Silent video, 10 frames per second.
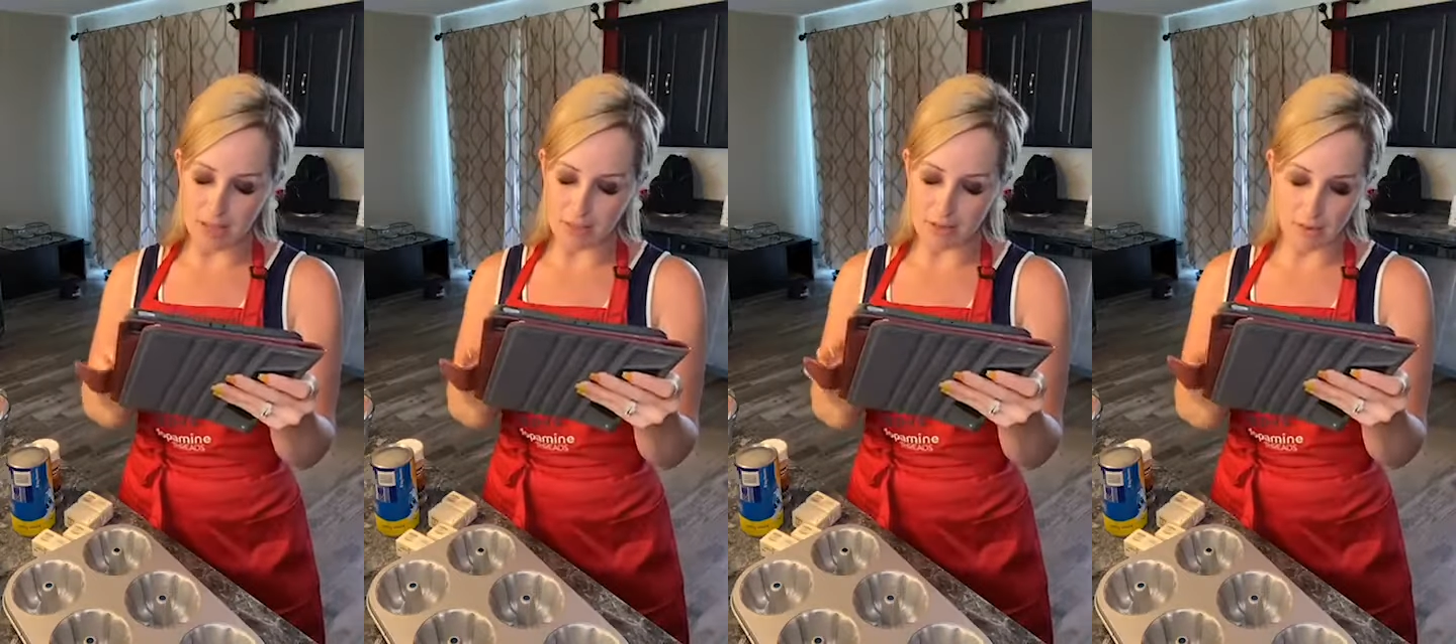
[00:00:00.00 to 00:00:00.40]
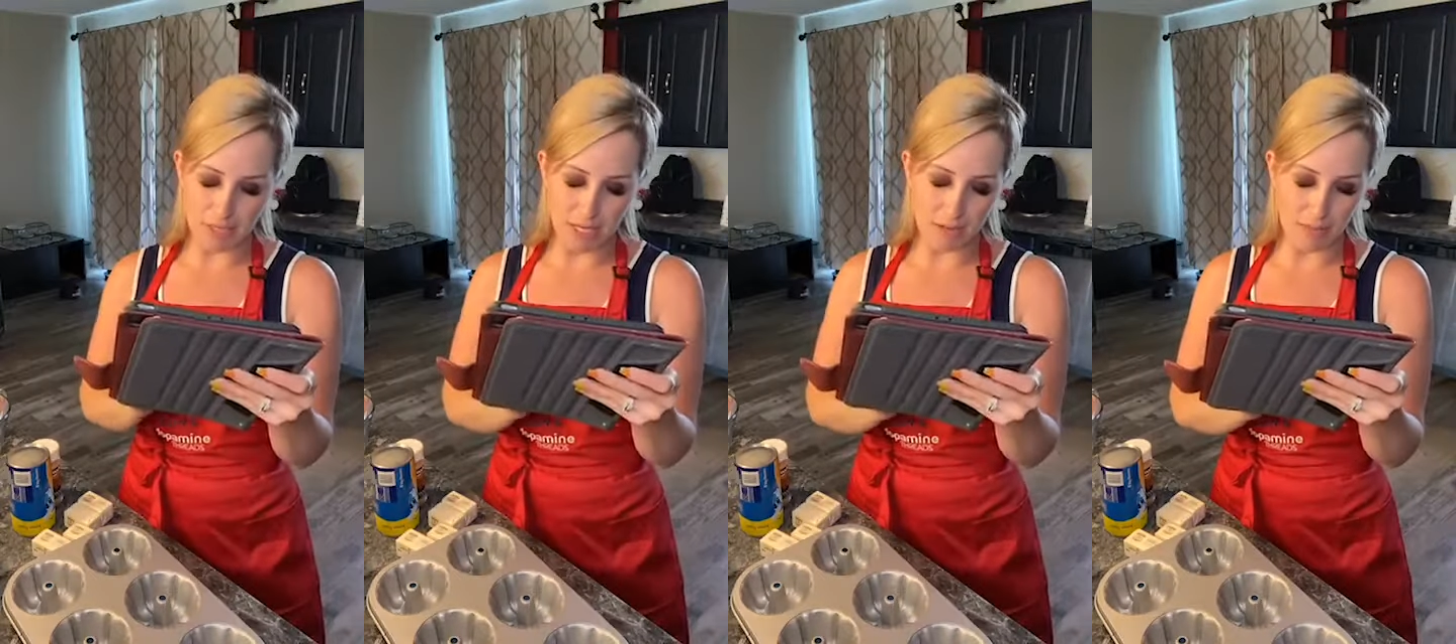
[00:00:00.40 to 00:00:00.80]
Hello,
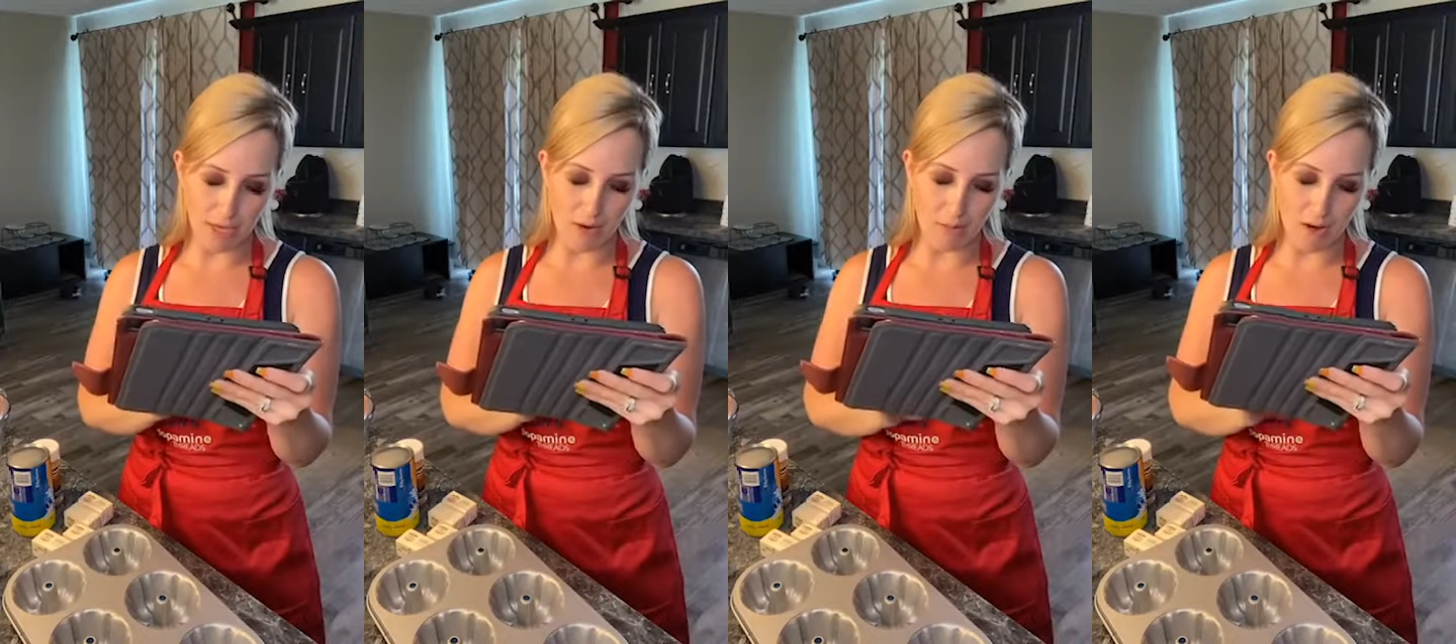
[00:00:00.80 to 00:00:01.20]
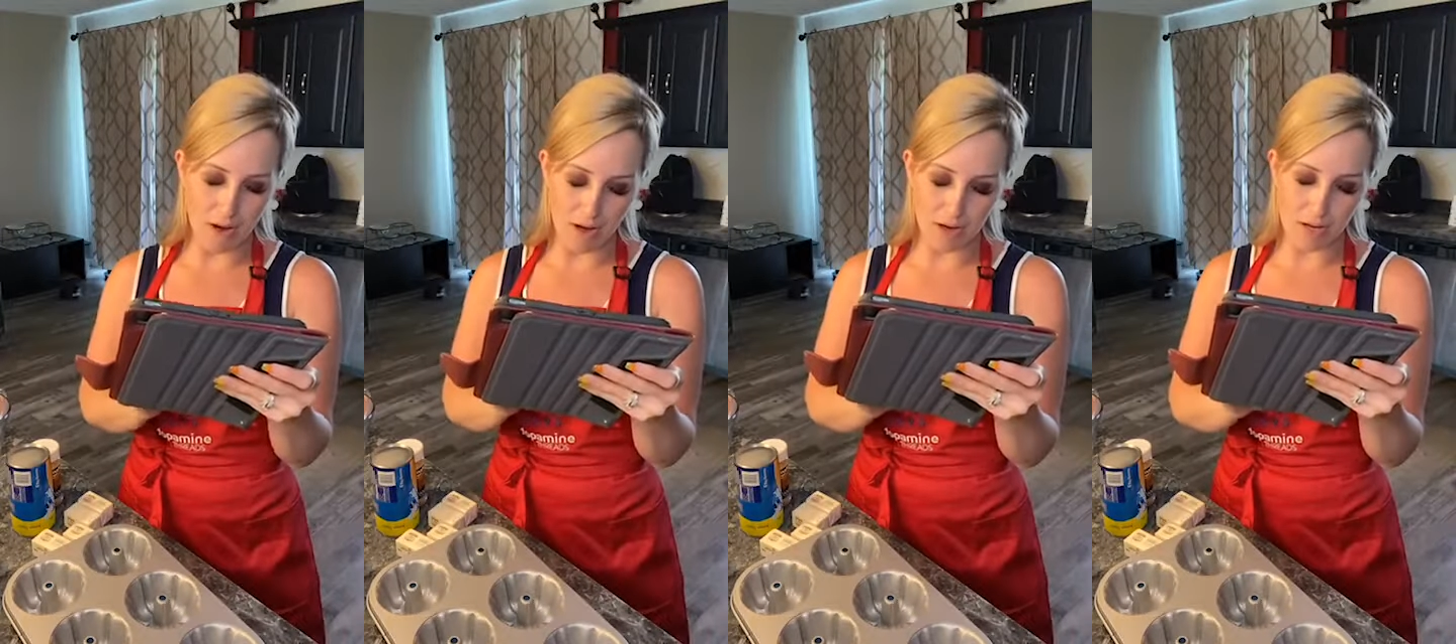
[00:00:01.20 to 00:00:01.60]
Tammy. How
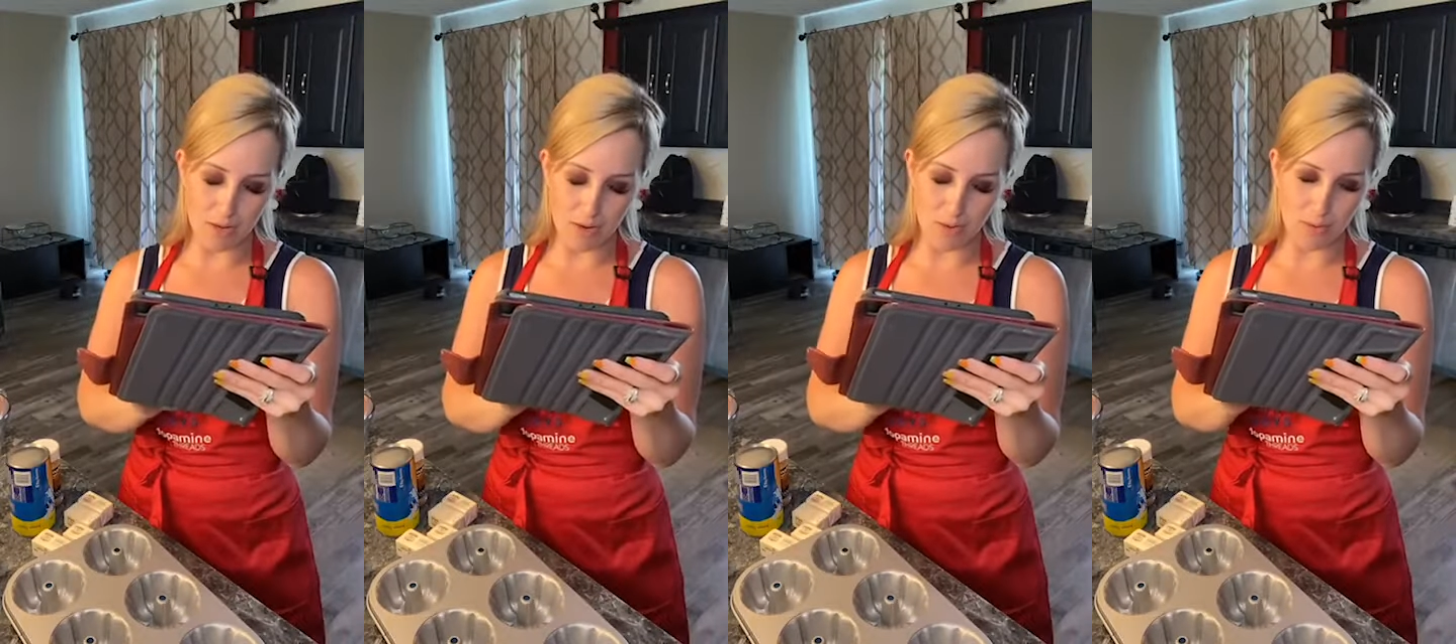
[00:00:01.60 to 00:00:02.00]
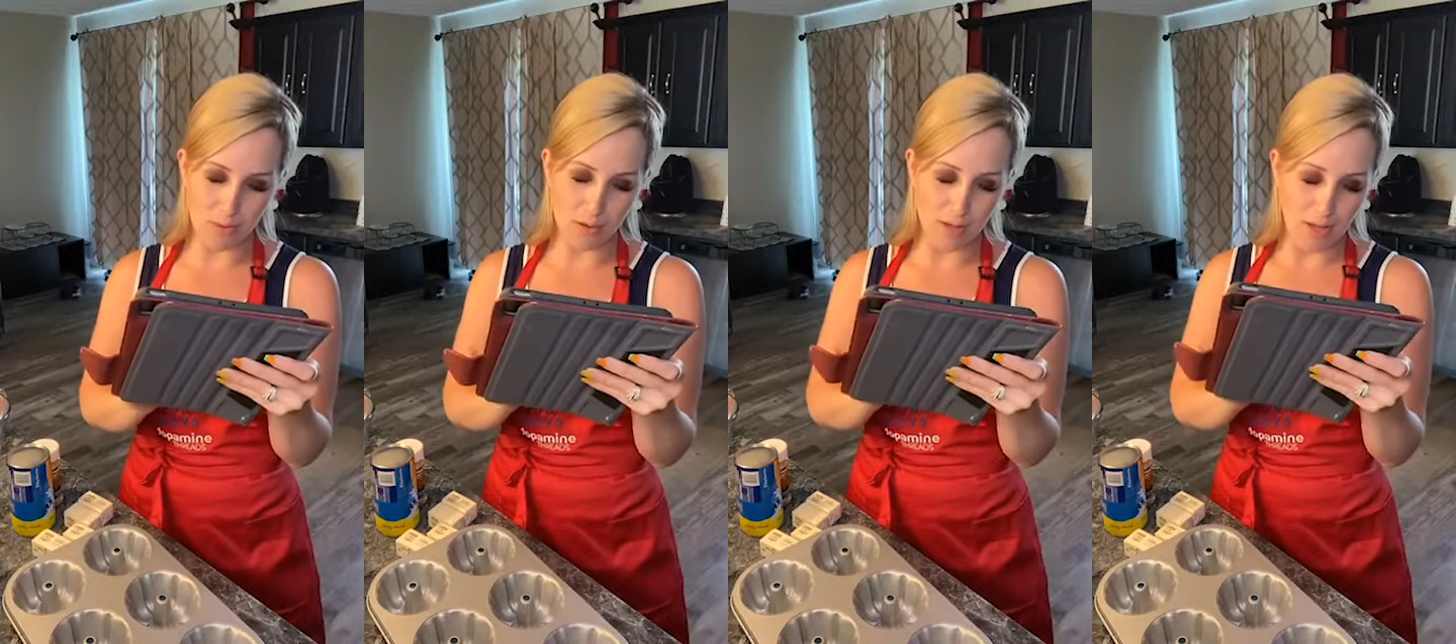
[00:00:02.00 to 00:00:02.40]
are
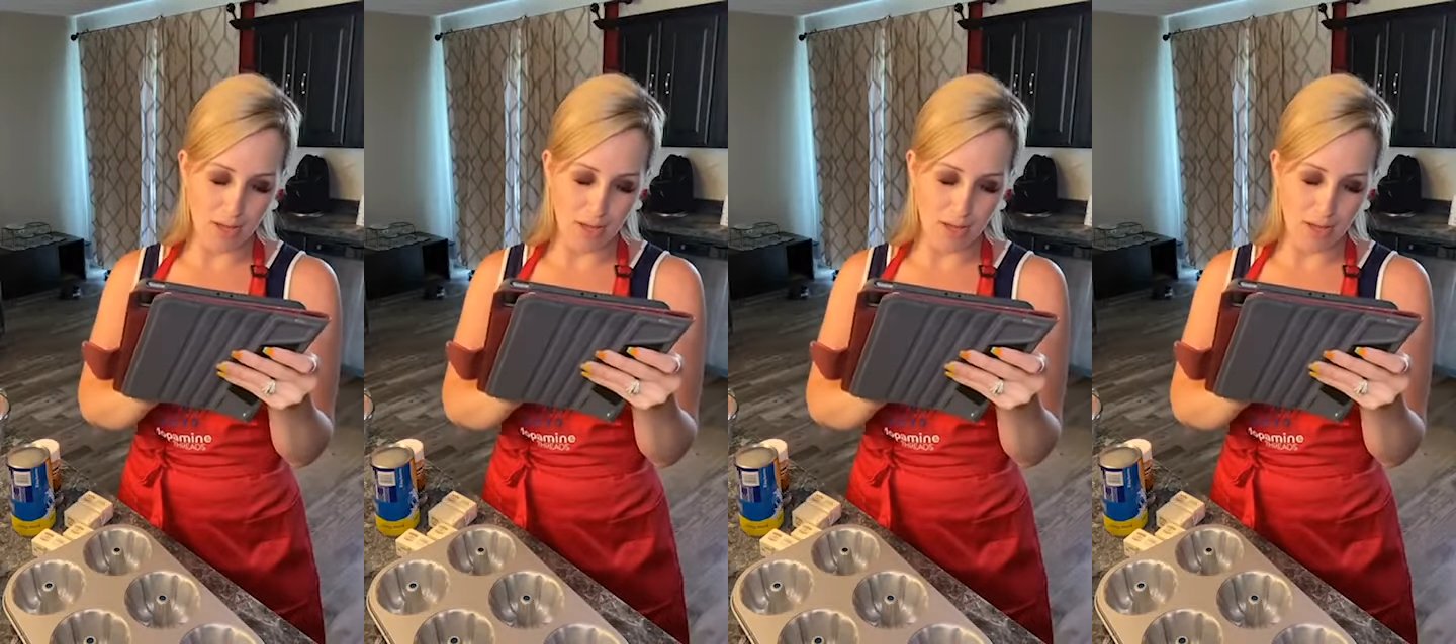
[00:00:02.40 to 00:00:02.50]
you?